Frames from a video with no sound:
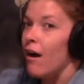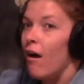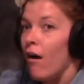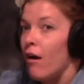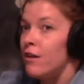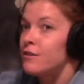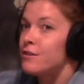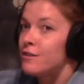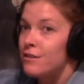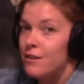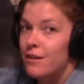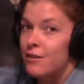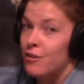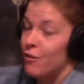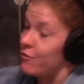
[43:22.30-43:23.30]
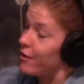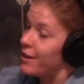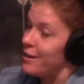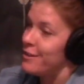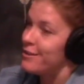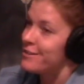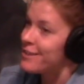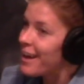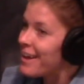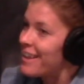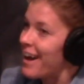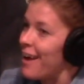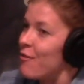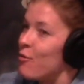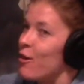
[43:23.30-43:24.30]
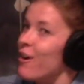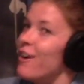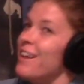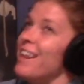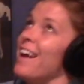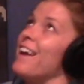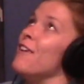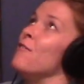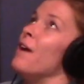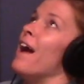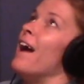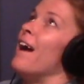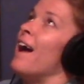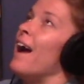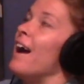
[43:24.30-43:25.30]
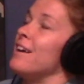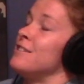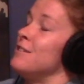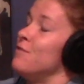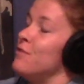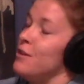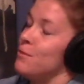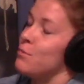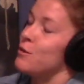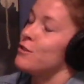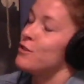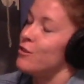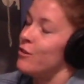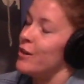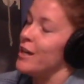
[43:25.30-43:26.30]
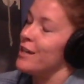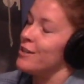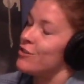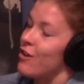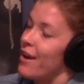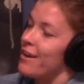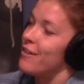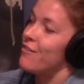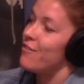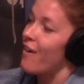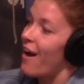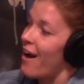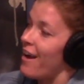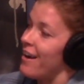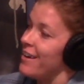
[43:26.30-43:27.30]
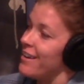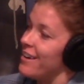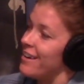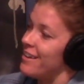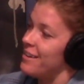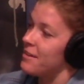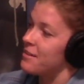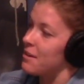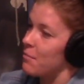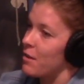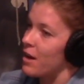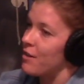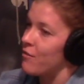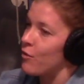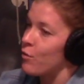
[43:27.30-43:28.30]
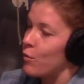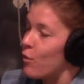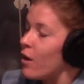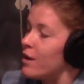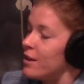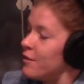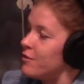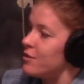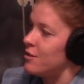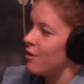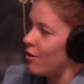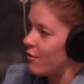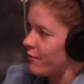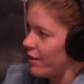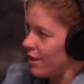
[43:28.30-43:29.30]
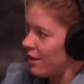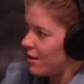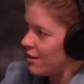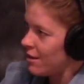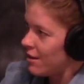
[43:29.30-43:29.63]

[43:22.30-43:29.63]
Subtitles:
oh, it's so funny you say that. We're like actively trying to find some kind of. We want to live in an RV.